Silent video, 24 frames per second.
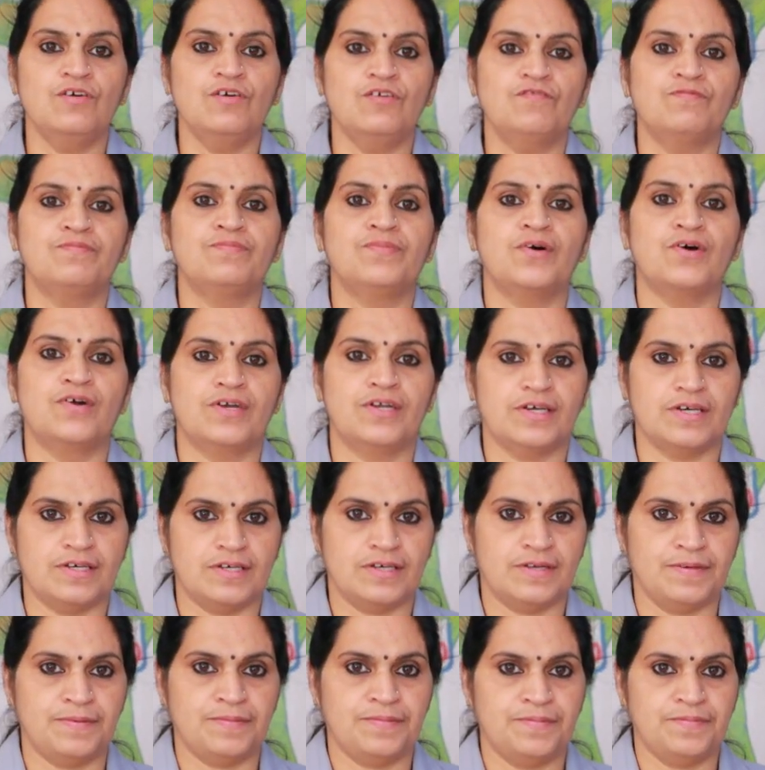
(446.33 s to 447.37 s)
of border,
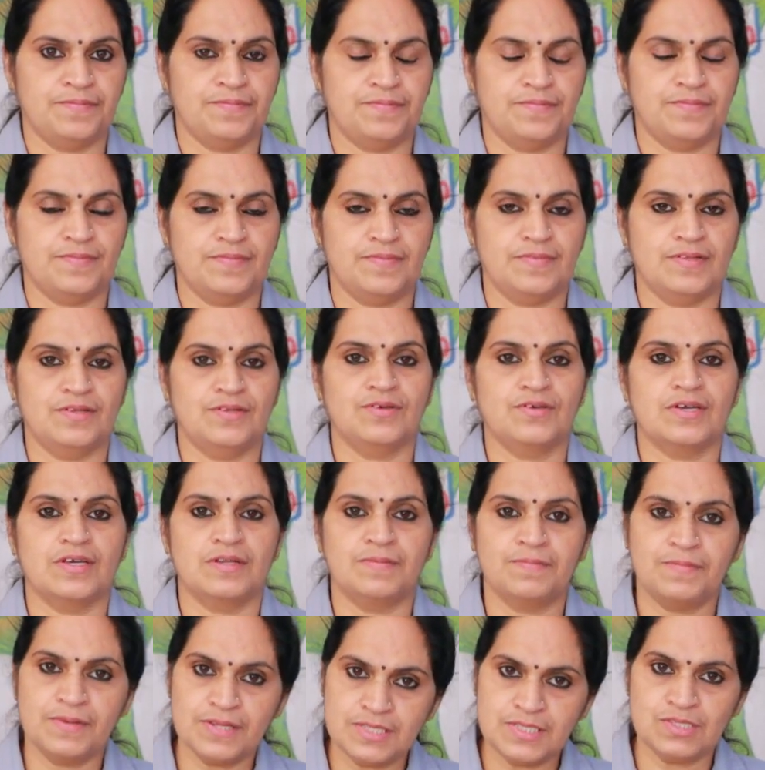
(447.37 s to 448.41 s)
and you can
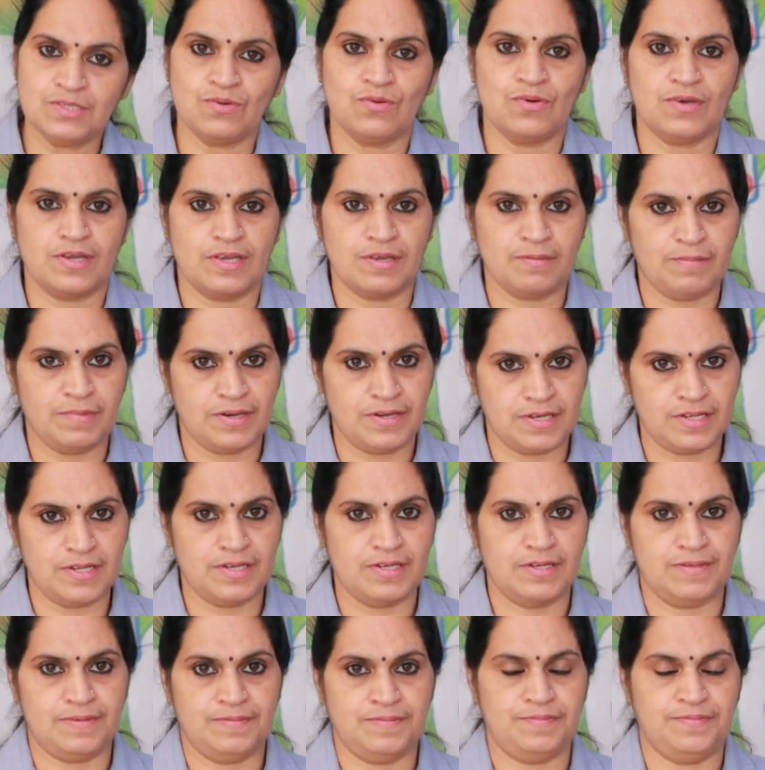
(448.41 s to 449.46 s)
press OK button.